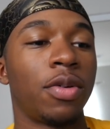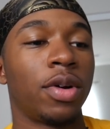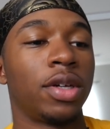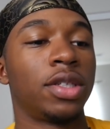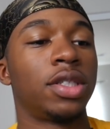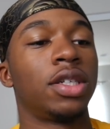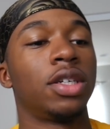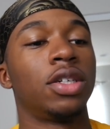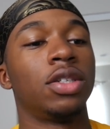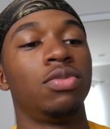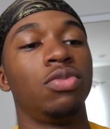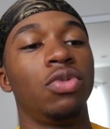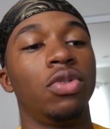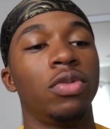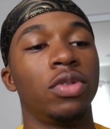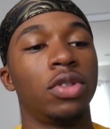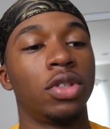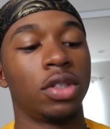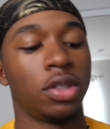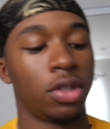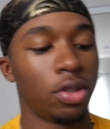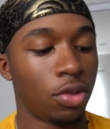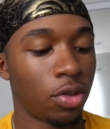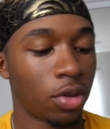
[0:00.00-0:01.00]
where I said I was moving
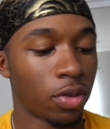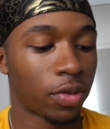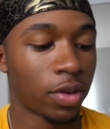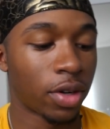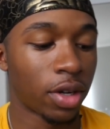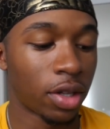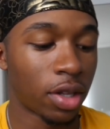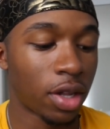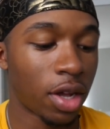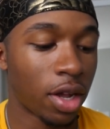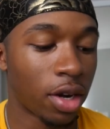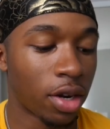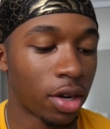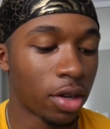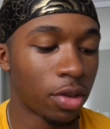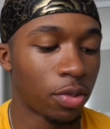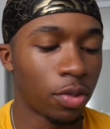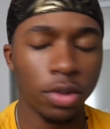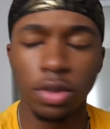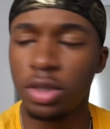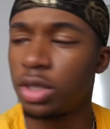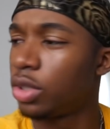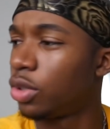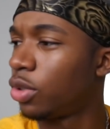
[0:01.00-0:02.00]
to North Carolina.
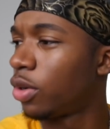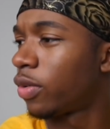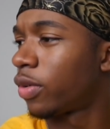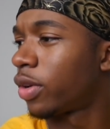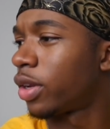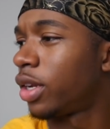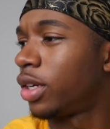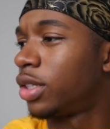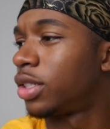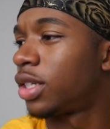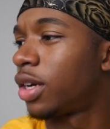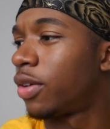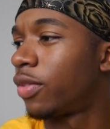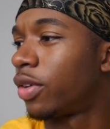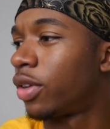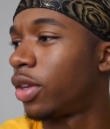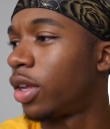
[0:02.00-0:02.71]
Where was it, North Carolina, or South